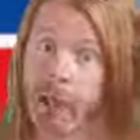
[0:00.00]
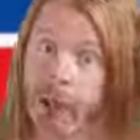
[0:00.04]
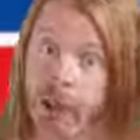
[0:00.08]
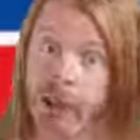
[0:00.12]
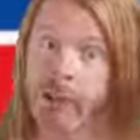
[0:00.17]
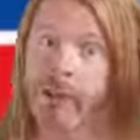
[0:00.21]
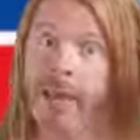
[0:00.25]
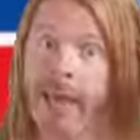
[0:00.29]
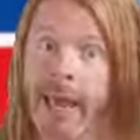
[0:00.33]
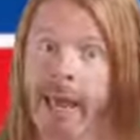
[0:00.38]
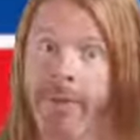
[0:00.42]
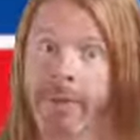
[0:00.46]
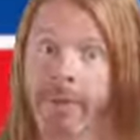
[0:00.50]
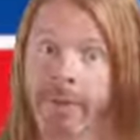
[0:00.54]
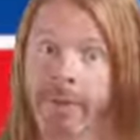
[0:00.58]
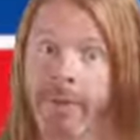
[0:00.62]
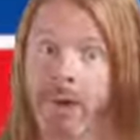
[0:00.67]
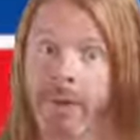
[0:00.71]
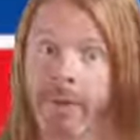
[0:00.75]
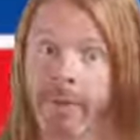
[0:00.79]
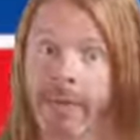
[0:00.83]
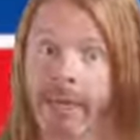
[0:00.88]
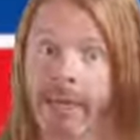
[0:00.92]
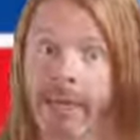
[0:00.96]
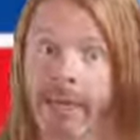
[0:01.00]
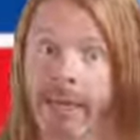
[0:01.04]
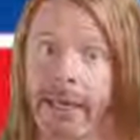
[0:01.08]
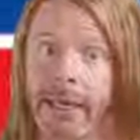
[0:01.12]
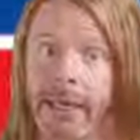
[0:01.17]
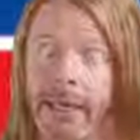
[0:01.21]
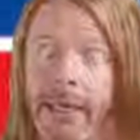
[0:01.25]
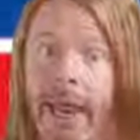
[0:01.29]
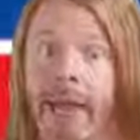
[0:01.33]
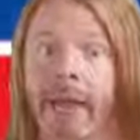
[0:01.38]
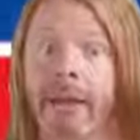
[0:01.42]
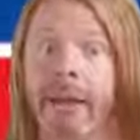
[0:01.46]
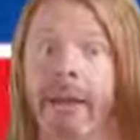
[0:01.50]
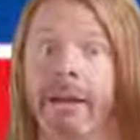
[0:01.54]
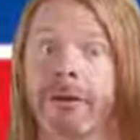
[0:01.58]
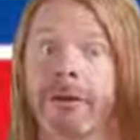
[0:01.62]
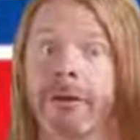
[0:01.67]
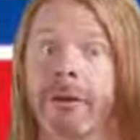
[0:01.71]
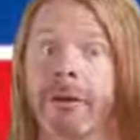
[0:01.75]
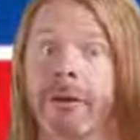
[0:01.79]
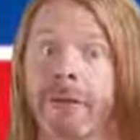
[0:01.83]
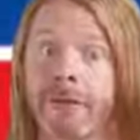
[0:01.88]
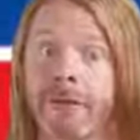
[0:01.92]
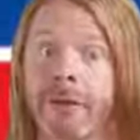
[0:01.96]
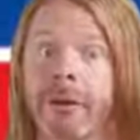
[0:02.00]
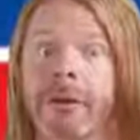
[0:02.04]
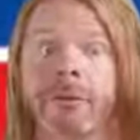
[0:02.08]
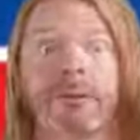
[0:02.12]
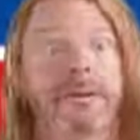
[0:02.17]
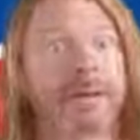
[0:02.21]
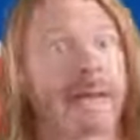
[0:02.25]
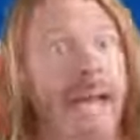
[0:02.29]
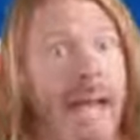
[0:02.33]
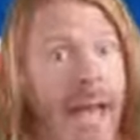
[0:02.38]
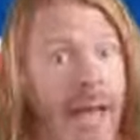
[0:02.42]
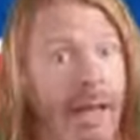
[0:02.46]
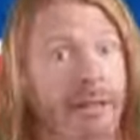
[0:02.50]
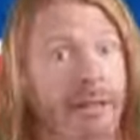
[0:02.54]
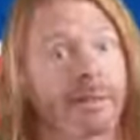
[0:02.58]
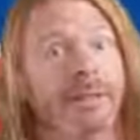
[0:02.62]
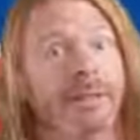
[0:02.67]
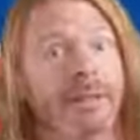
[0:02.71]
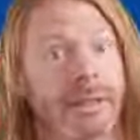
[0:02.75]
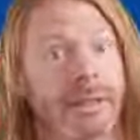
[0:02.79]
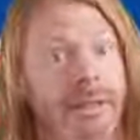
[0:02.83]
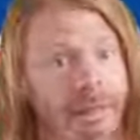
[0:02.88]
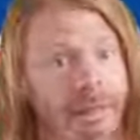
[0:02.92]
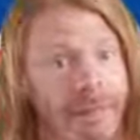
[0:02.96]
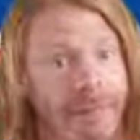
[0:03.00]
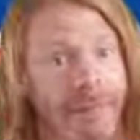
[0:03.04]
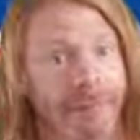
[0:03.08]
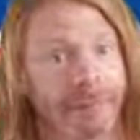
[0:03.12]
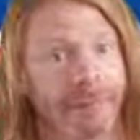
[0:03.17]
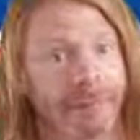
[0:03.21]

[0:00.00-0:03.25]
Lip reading: You can't be obedient unless you're first constantly in